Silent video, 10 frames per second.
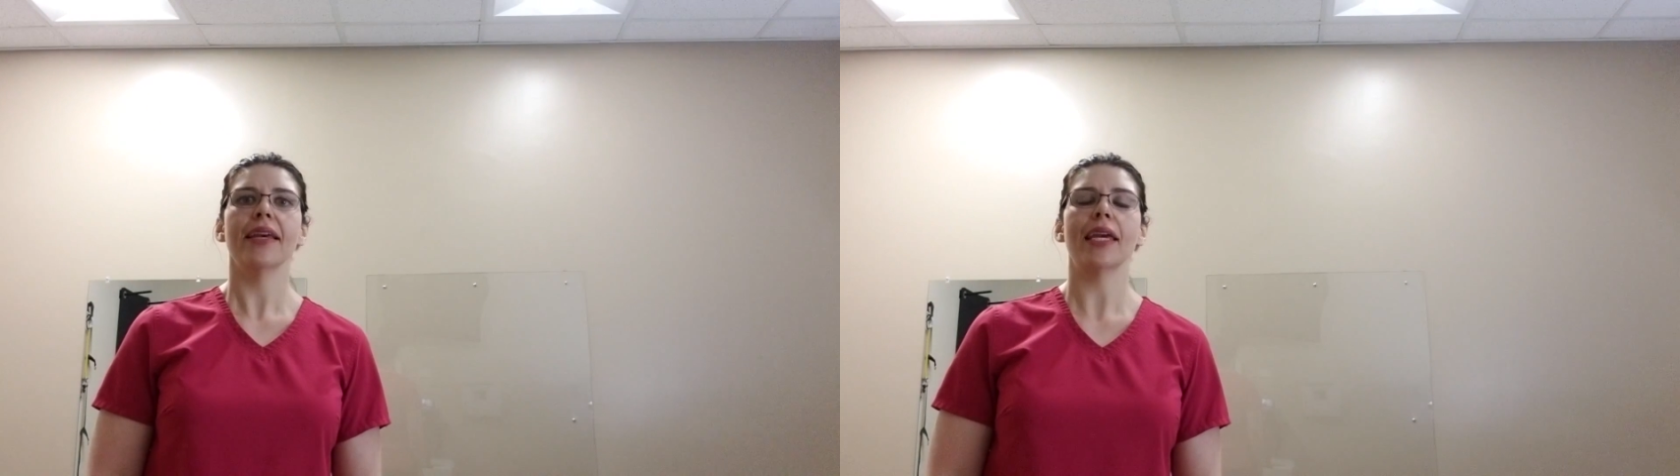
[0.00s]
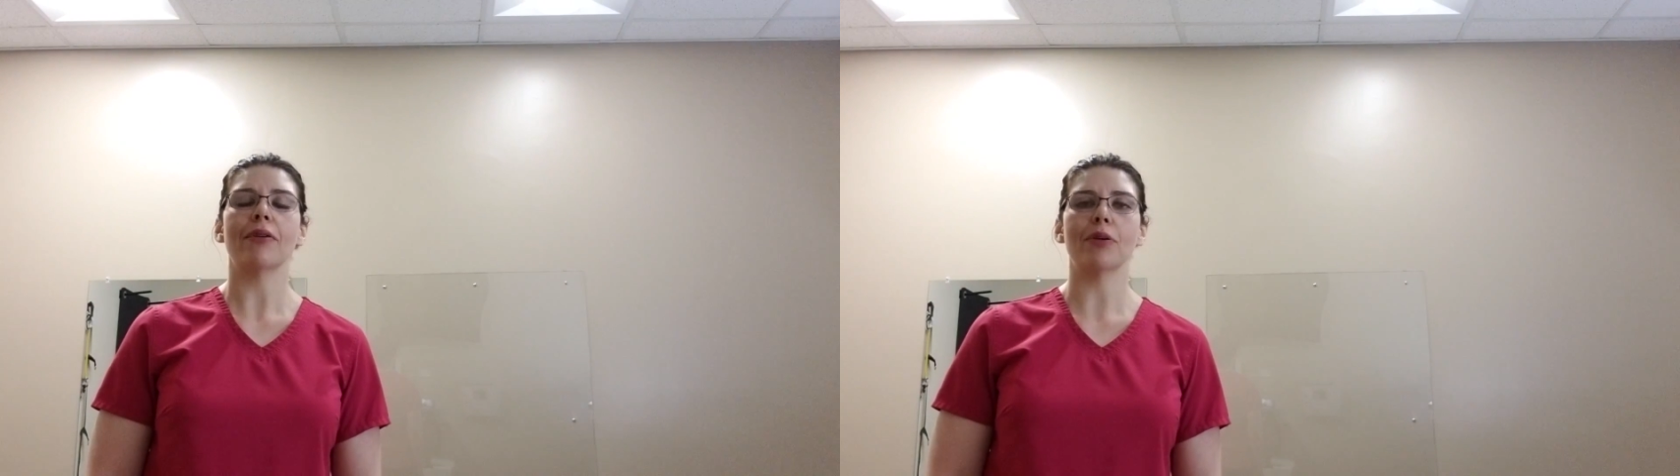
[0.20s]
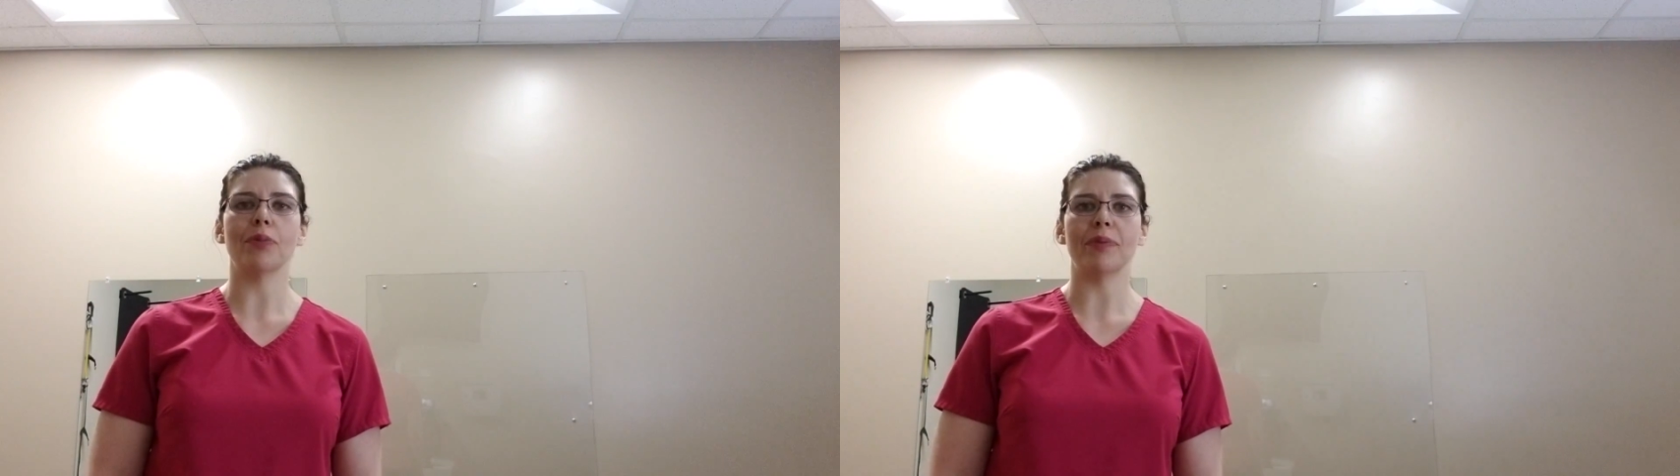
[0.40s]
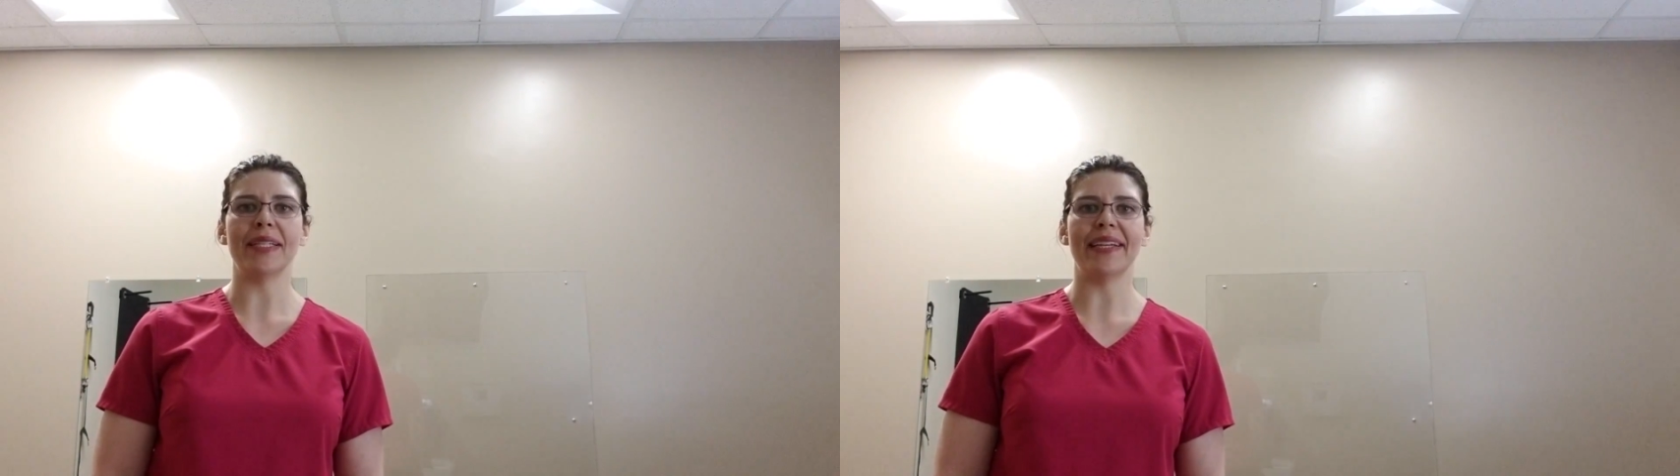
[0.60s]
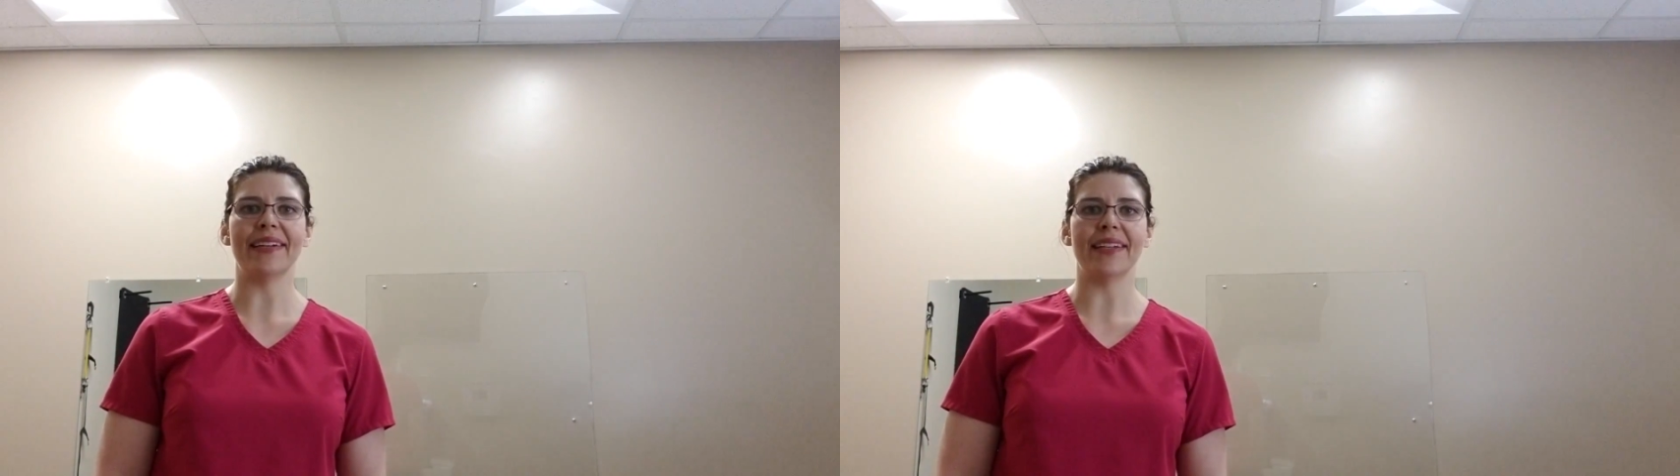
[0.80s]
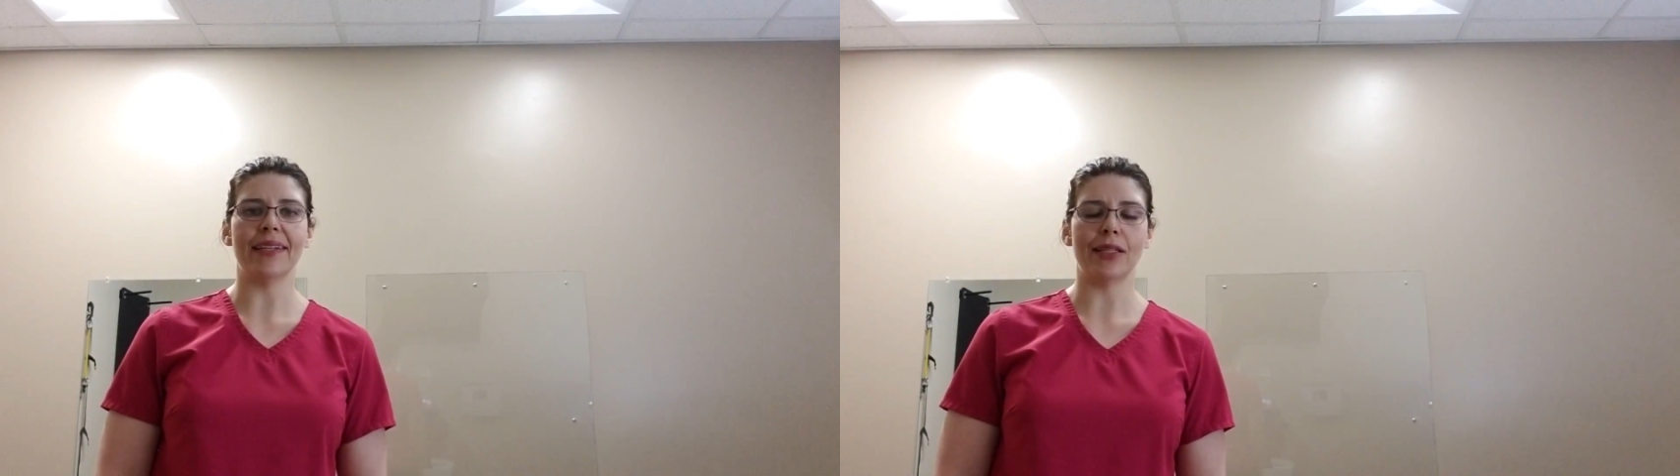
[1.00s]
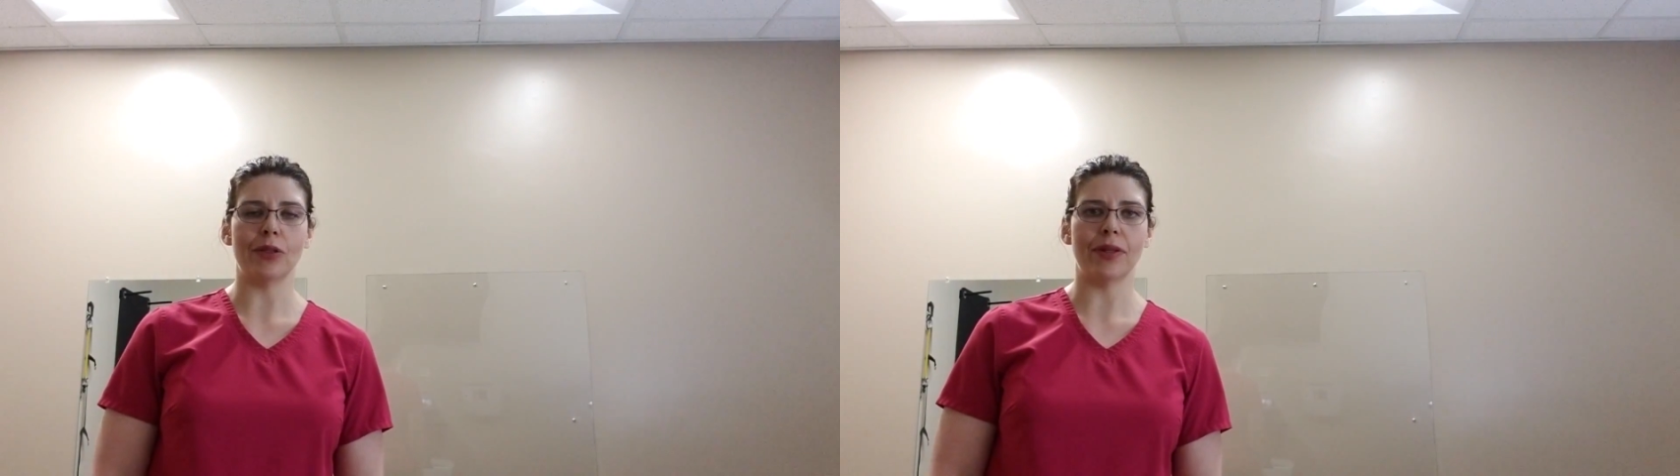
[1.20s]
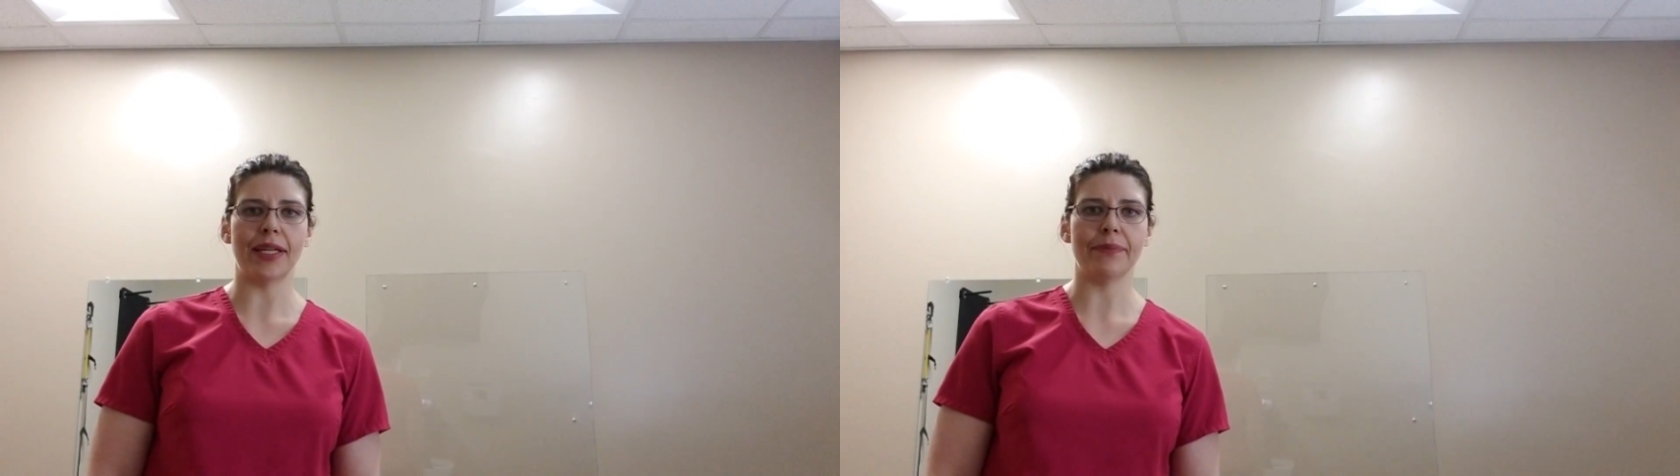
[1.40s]
here in Bloomingdale,
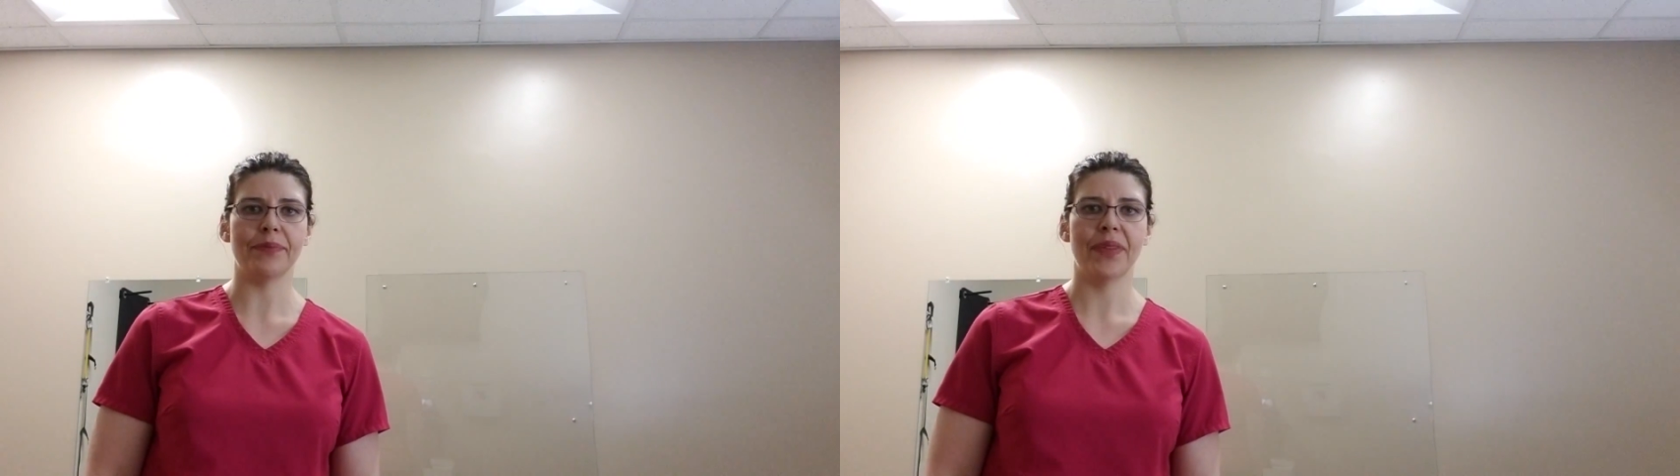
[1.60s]
Illinois.